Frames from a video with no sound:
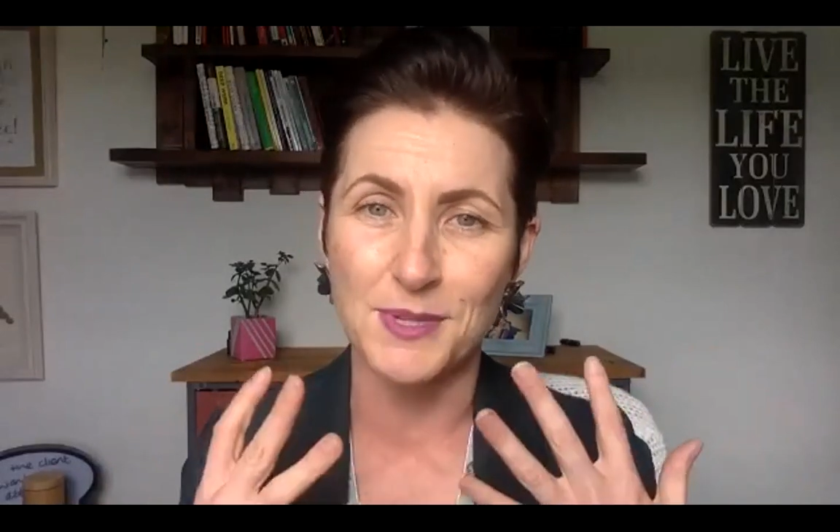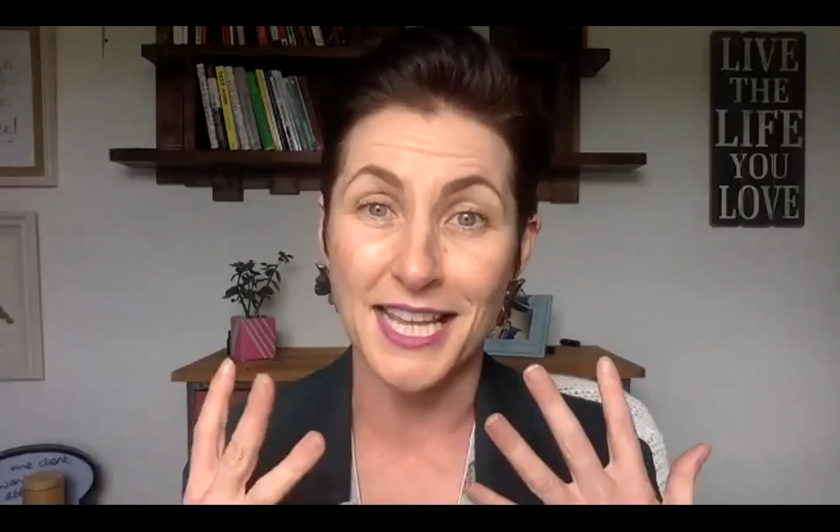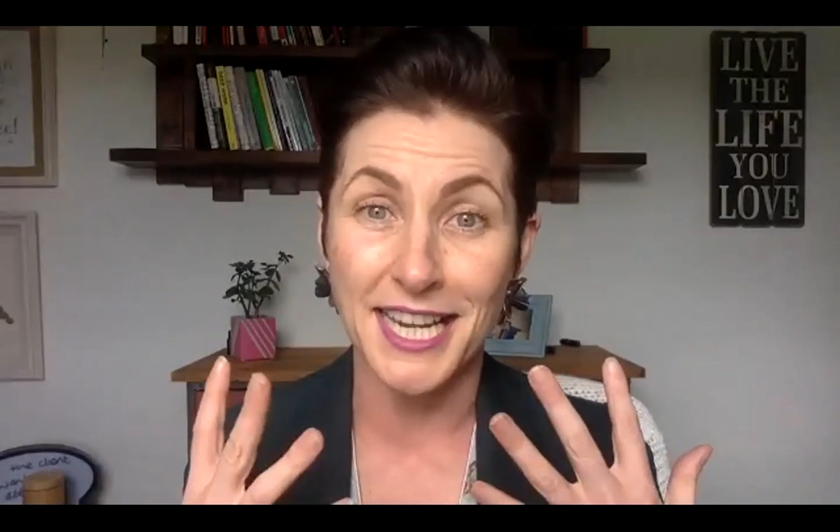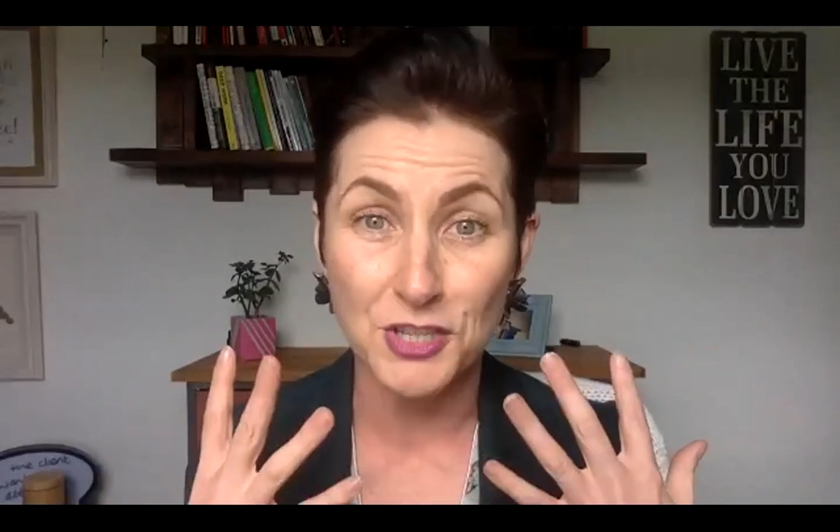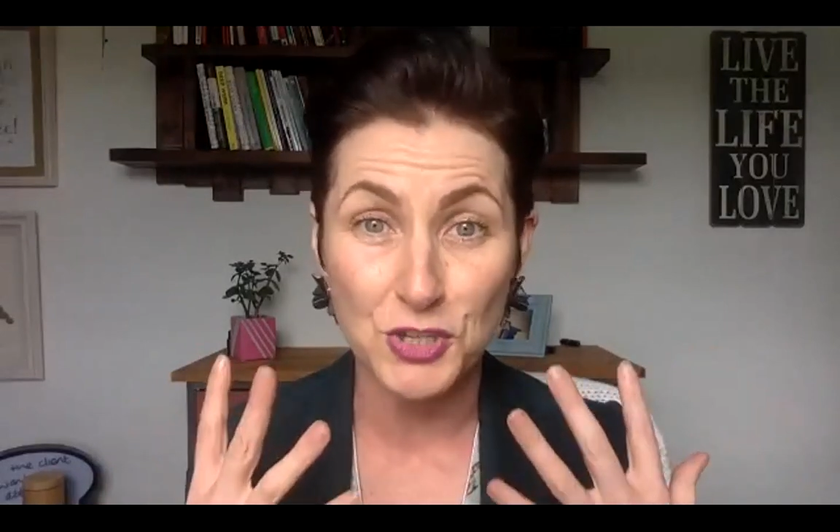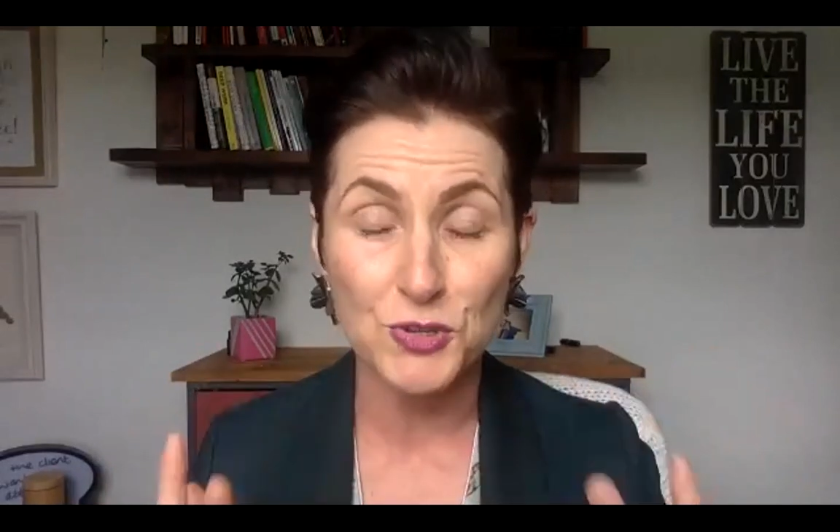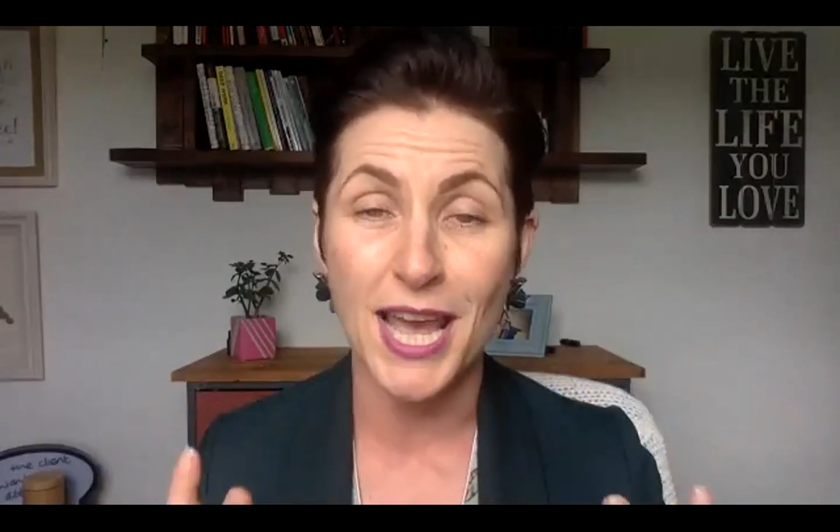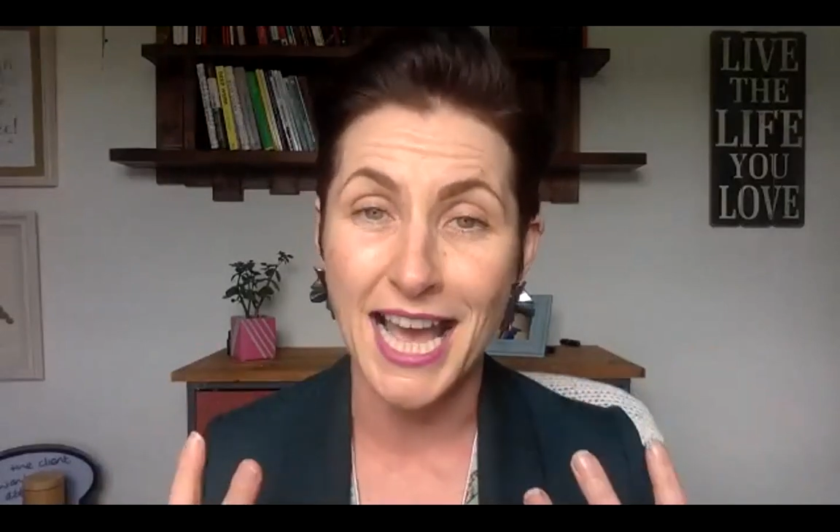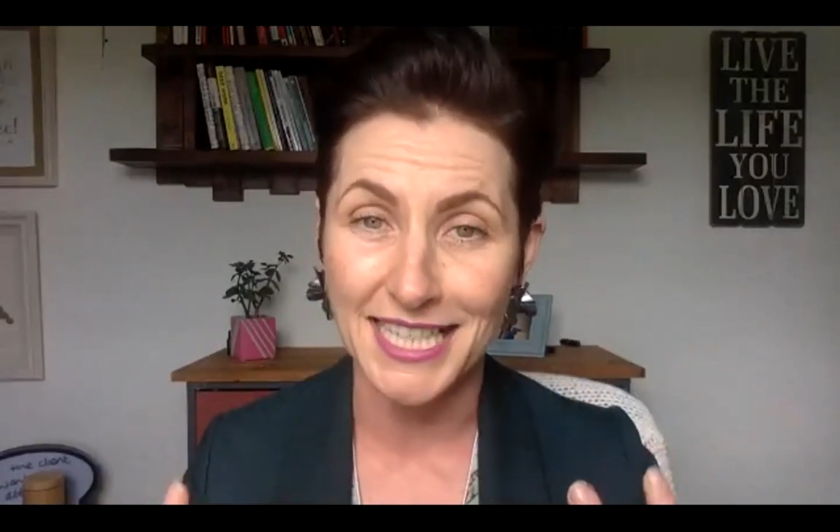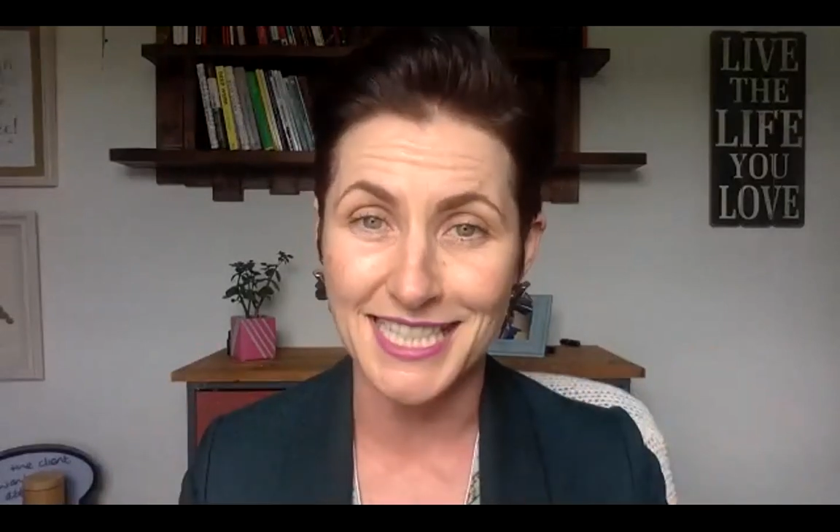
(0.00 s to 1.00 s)
And I knew I
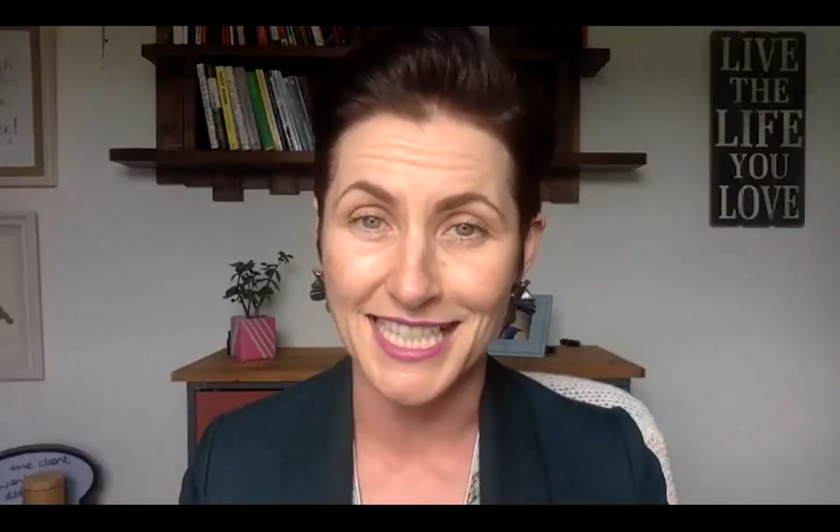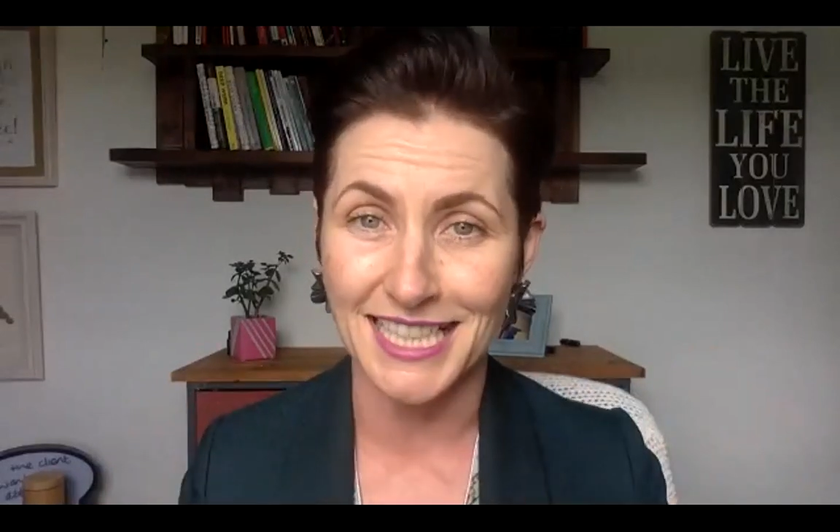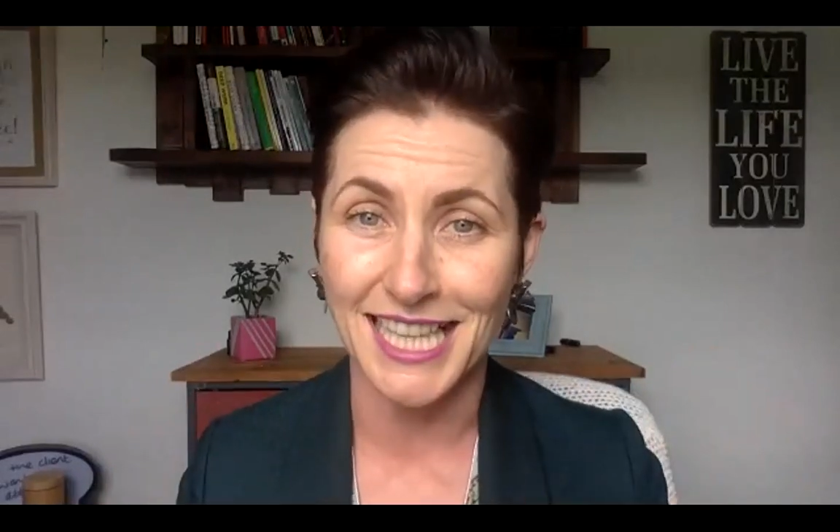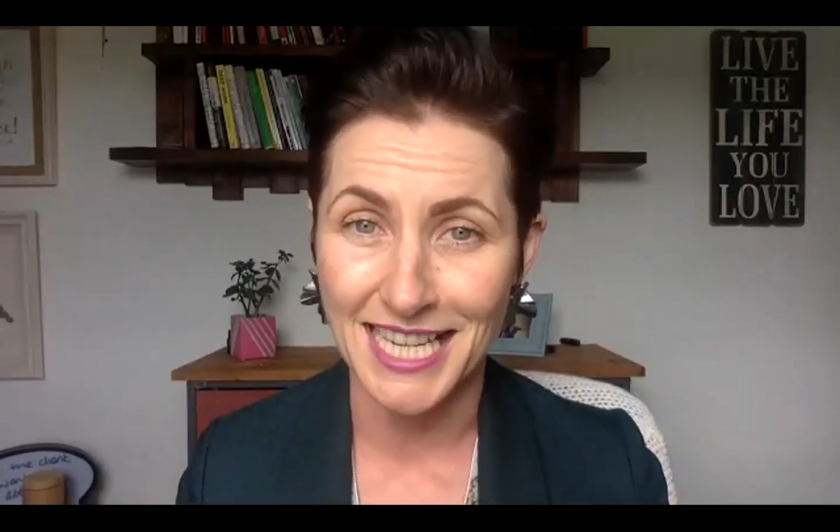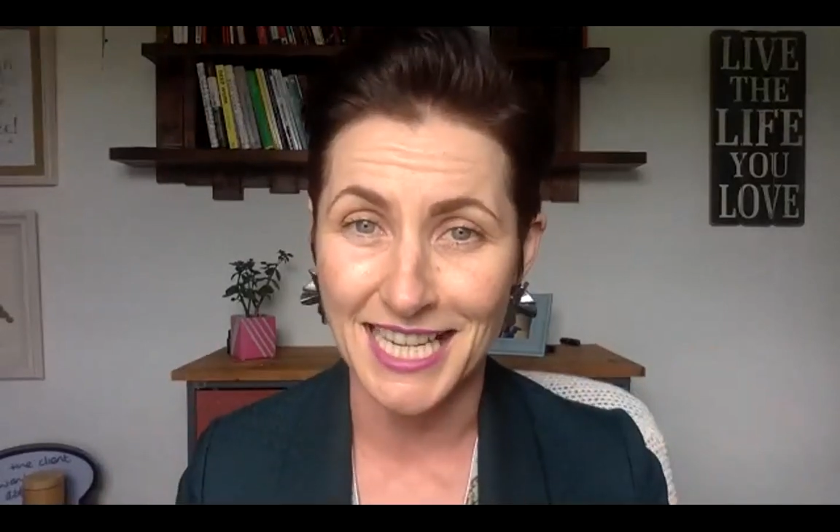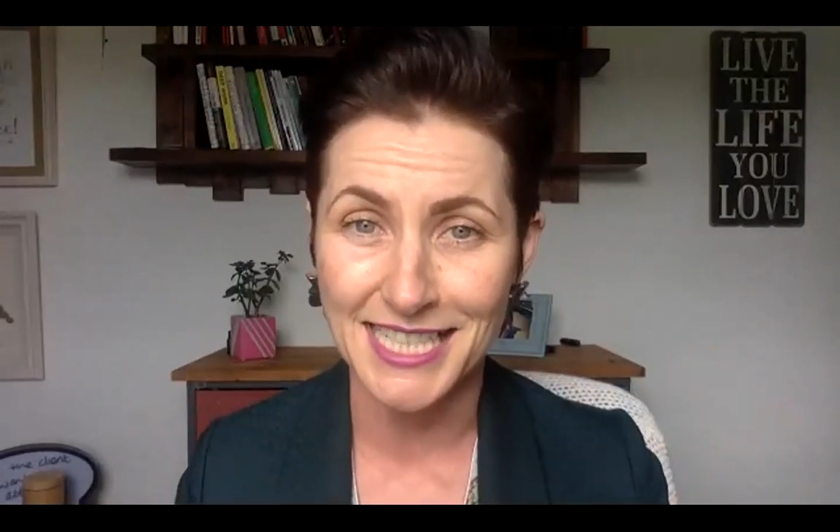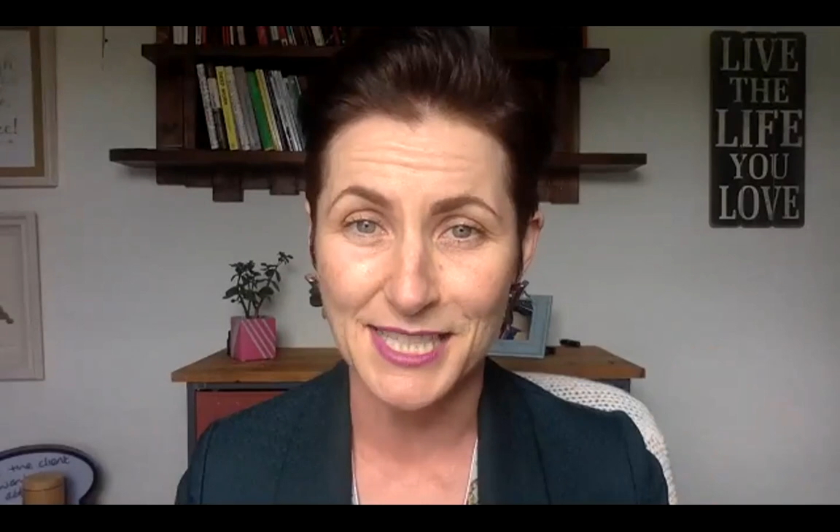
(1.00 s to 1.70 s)
had to get clients.